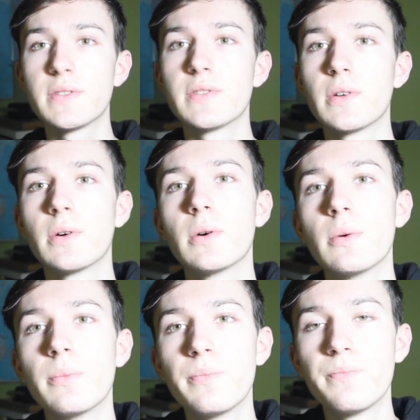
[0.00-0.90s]

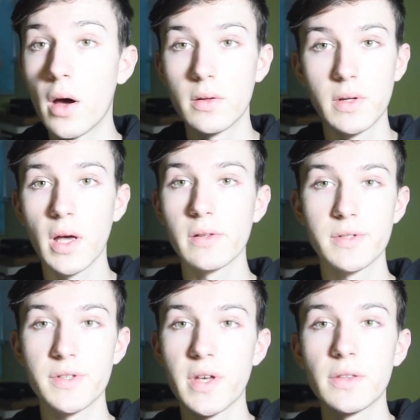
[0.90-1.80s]
So yeah, let's
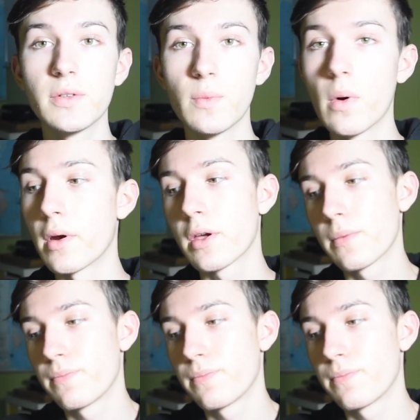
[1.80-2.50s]
just get to the work.